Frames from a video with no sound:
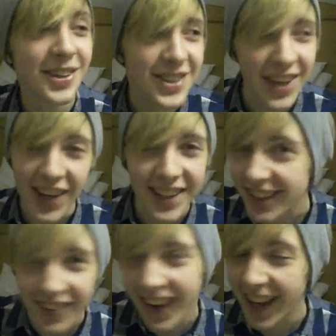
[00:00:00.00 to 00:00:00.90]
you
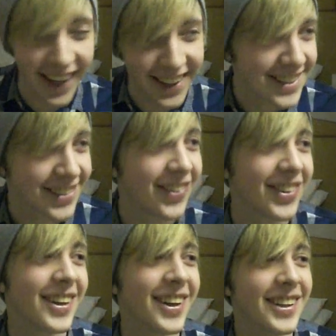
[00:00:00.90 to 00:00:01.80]
shaking your head is
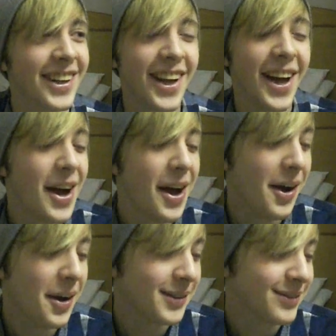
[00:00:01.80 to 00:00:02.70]
not good.
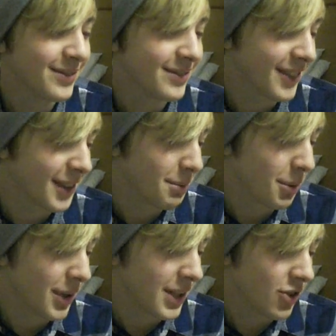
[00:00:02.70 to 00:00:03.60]
Um,
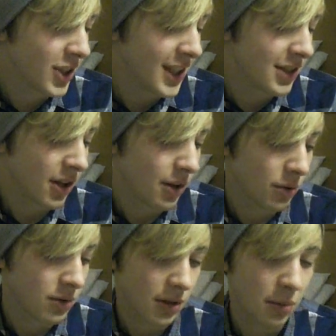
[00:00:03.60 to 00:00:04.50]
but we really
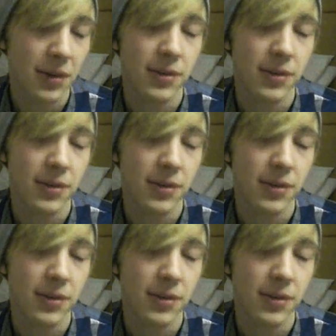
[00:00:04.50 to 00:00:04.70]
don't want to go.